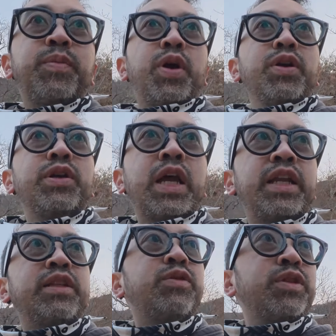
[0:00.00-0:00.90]
park,
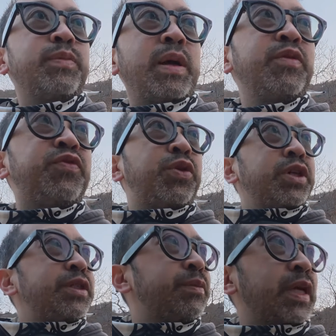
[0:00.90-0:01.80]
headed towards the bamboo
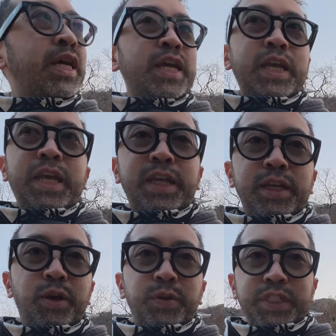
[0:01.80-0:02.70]
forest,
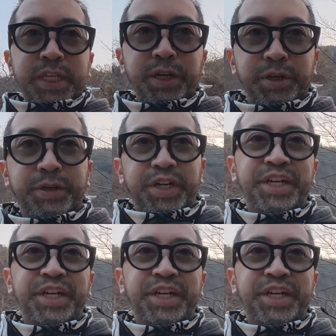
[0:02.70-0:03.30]
and no one's here.